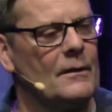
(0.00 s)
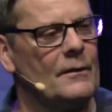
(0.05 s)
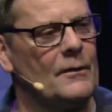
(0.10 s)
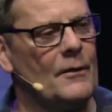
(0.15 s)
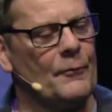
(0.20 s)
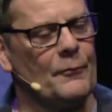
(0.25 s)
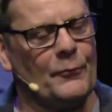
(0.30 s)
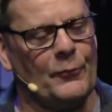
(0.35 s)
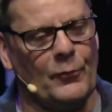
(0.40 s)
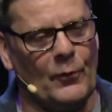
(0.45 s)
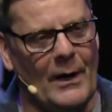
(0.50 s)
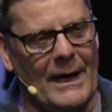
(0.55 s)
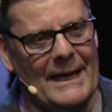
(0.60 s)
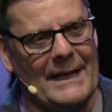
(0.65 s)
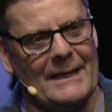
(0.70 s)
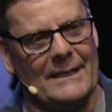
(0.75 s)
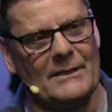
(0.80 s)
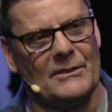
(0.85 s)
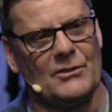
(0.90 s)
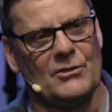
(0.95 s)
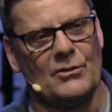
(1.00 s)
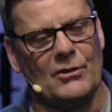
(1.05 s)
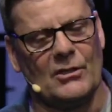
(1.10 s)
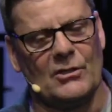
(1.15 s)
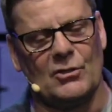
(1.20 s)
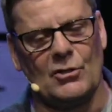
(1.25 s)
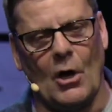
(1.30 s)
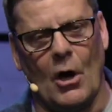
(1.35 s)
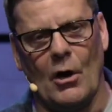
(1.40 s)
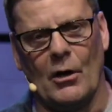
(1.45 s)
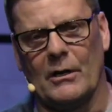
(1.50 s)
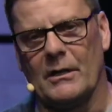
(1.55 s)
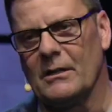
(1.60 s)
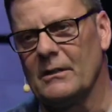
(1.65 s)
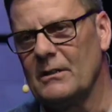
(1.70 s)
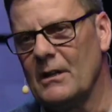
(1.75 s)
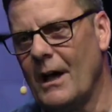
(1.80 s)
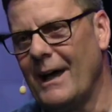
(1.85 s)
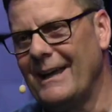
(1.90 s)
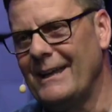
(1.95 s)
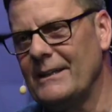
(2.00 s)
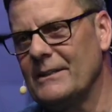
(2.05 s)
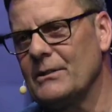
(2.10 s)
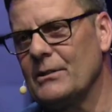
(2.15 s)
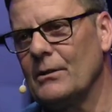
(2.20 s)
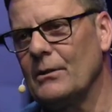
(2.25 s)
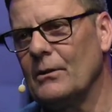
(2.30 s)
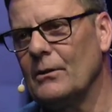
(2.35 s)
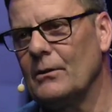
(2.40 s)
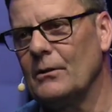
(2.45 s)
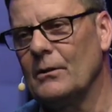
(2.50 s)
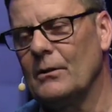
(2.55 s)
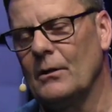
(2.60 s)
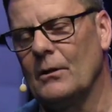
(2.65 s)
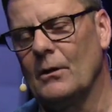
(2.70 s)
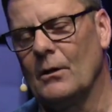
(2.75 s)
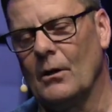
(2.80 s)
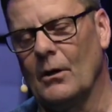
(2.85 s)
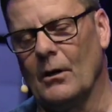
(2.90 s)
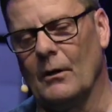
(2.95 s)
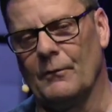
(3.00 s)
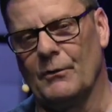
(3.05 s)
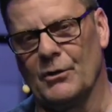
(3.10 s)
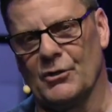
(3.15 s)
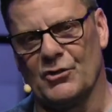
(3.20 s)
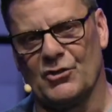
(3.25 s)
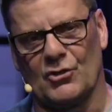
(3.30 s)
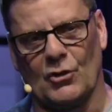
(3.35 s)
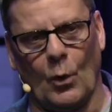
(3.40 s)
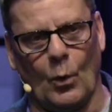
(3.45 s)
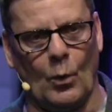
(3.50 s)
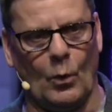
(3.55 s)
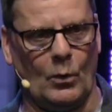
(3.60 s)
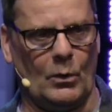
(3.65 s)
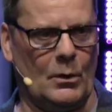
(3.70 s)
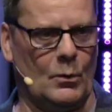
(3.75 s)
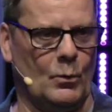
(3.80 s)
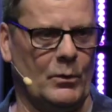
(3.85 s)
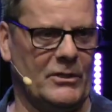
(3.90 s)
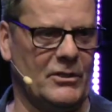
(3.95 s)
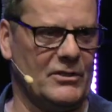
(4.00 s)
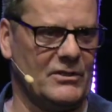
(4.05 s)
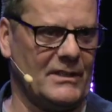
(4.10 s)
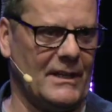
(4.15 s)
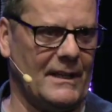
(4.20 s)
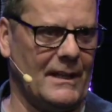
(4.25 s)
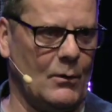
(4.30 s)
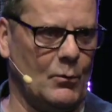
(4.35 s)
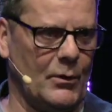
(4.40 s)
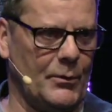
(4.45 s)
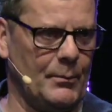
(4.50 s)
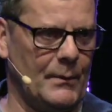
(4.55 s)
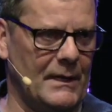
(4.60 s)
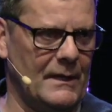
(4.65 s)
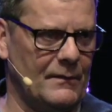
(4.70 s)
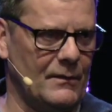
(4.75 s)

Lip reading: the phrase, the dark night of the soul. Would you say that with me?